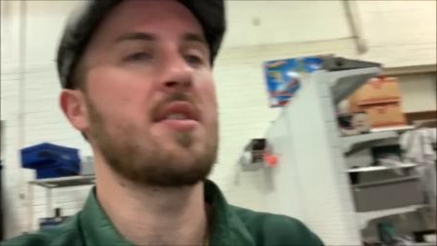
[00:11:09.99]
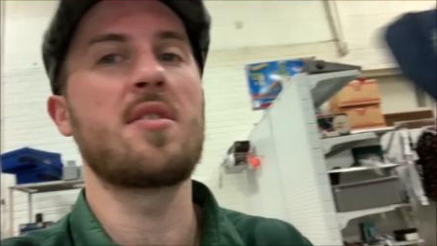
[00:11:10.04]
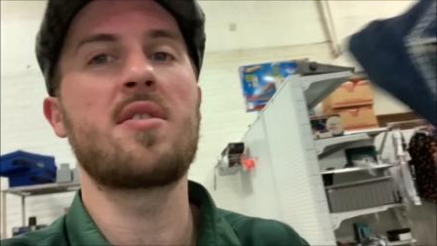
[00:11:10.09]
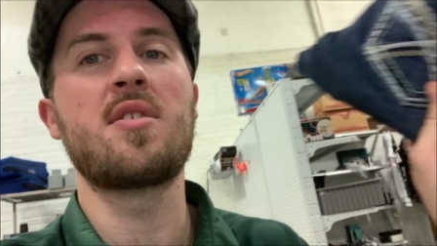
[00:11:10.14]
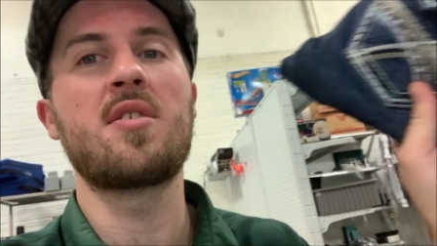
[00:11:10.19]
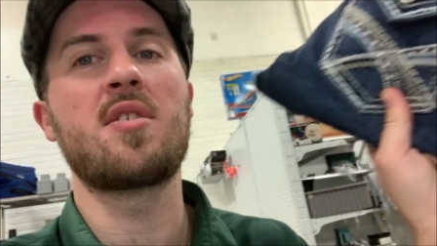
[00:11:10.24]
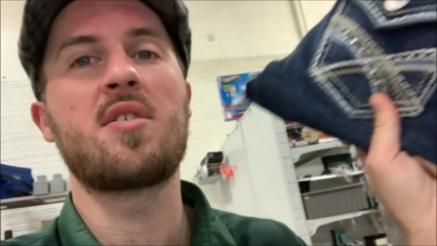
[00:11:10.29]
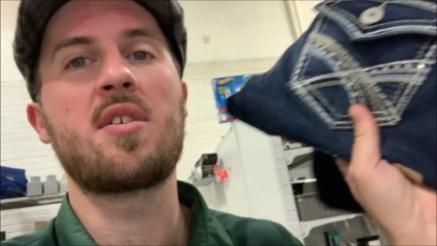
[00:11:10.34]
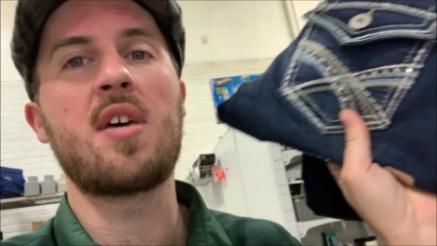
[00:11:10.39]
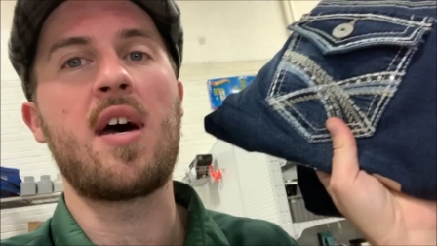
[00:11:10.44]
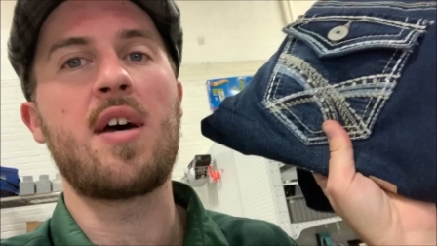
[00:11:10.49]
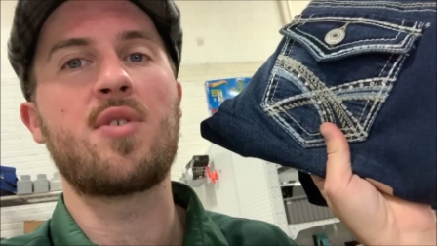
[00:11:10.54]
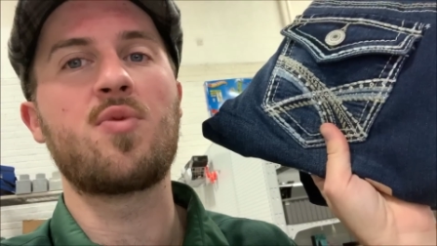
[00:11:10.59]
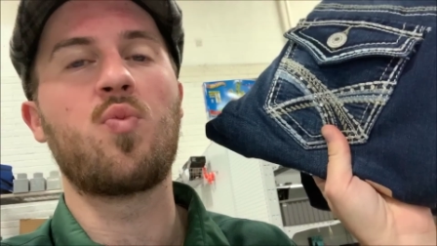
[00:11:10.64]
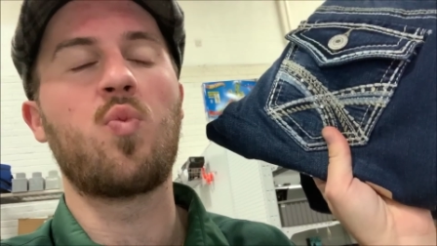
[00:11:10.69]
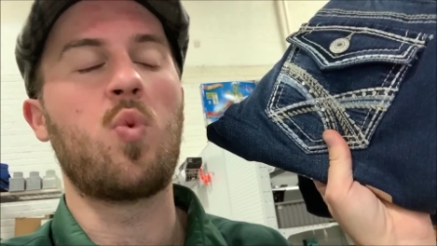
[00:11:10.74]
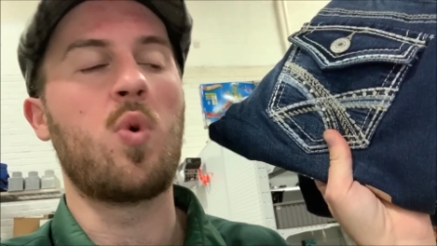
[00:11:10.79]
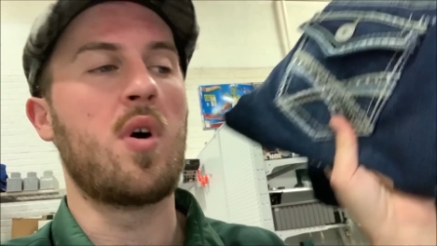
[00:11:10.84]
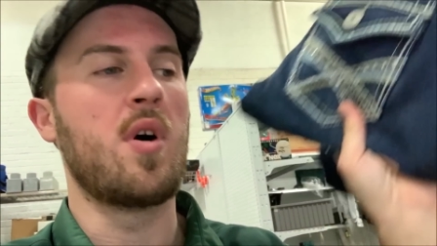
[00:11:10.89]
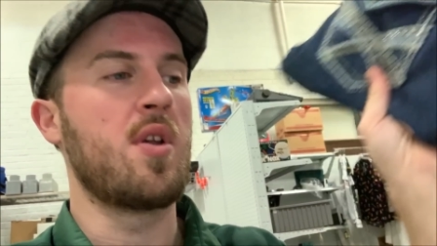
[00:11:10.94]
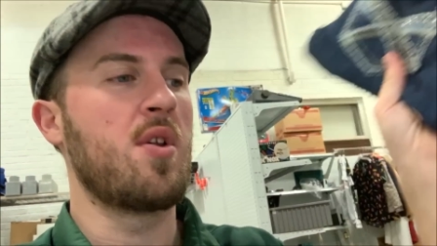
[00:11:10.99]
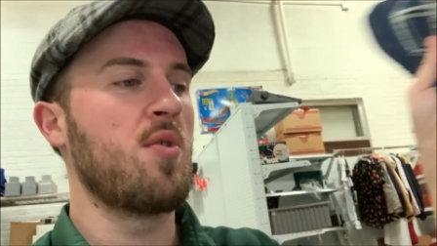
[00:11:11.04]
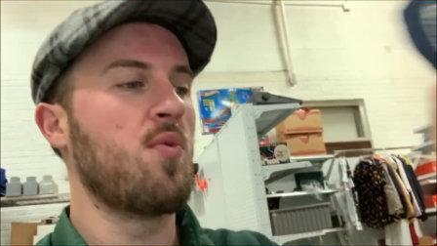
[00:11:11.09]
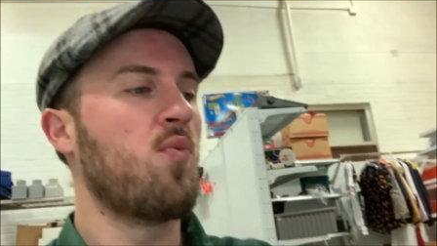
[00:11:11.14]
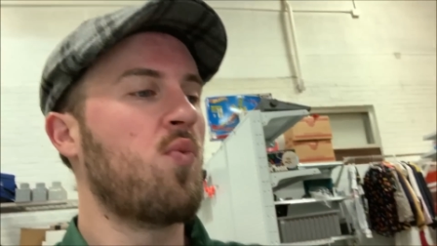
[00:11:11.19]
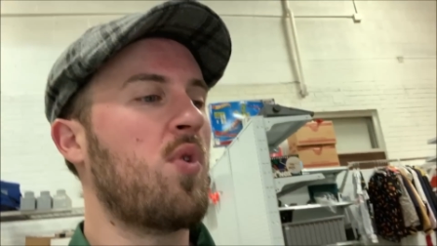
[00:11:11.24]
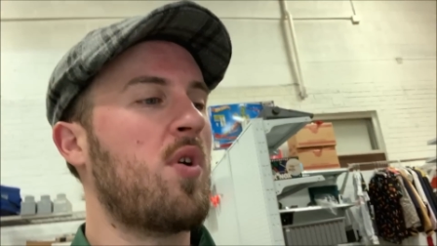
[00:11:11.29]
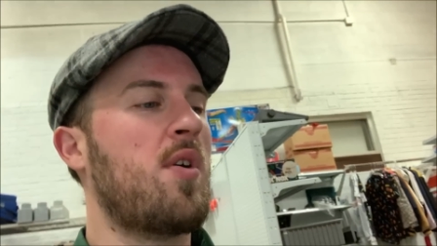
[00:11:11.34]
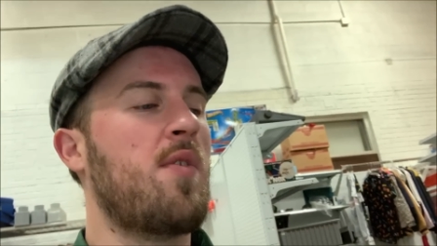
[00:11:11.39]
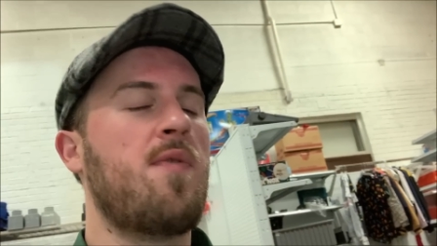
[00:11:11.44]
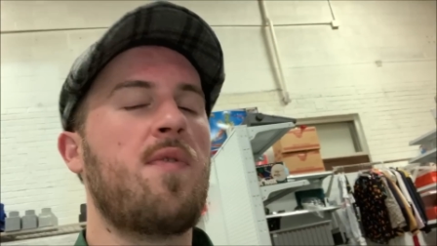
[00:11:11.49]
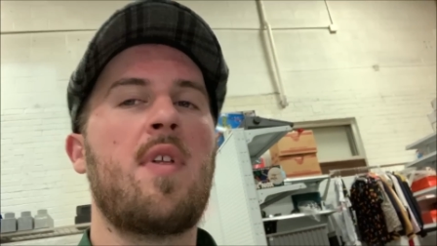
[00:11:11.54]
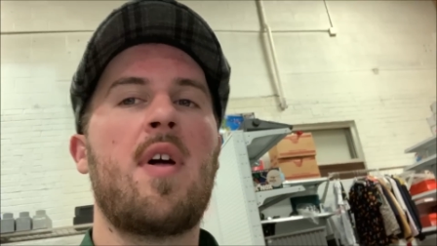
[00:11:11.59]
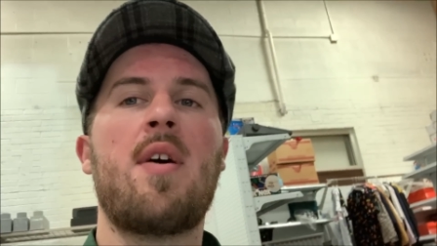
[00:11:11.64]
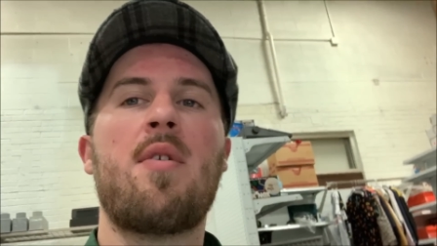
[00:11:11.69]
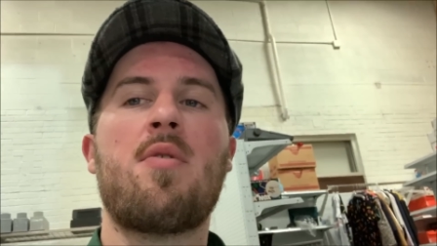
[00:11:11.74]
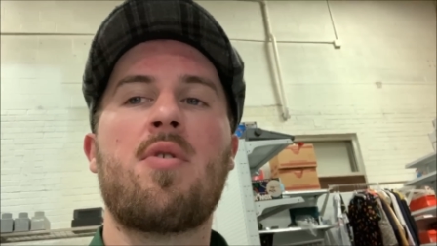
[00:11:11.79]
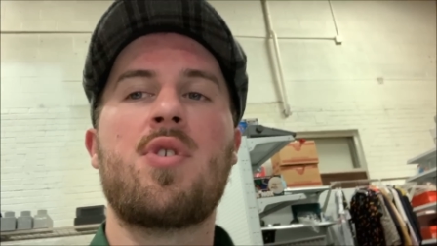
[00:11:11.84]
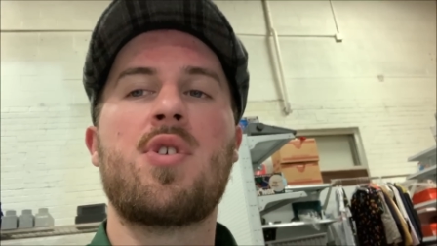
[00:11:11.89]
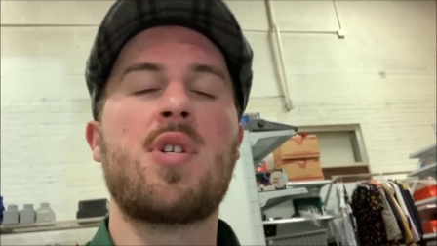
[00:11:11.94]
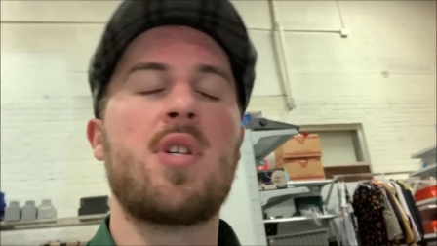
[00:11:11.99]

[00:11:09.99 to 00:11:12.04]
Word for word: This is a size one wallflower